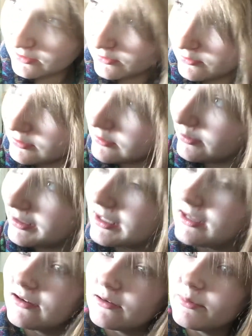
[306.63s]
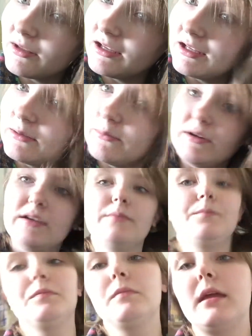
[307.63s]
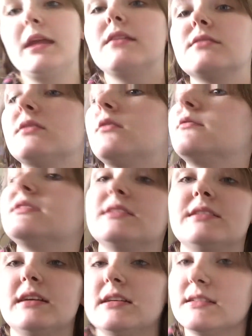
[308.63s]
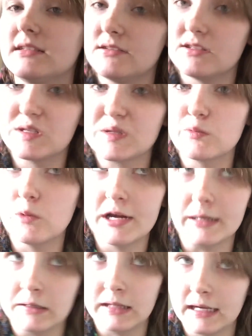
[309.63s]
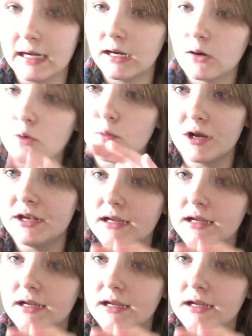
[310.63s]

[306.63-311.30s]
though, so I can't complain, but my hair is always in knots, I swear. Like, I go one